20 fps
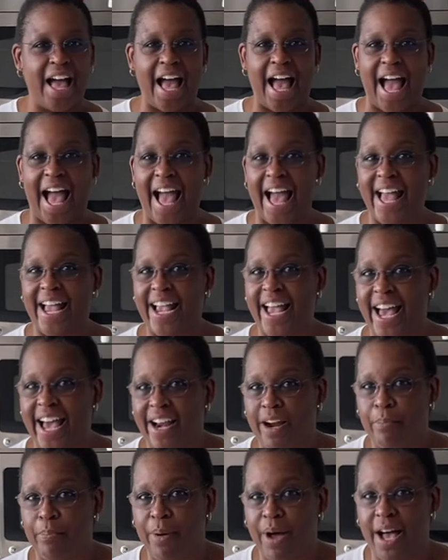I
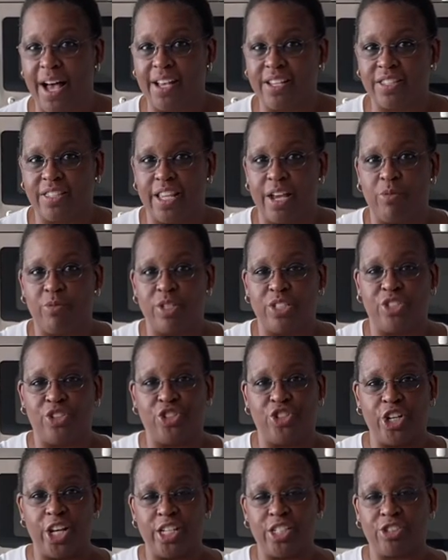got a box that was
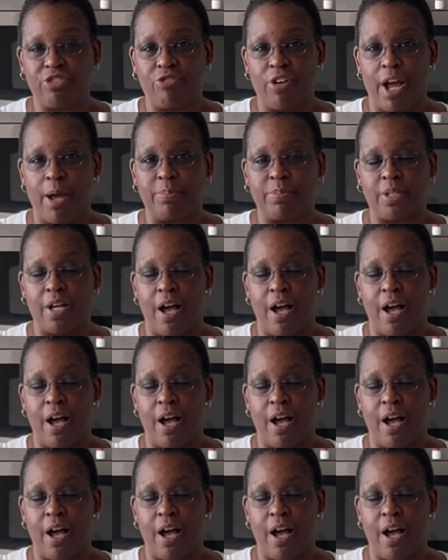just dropped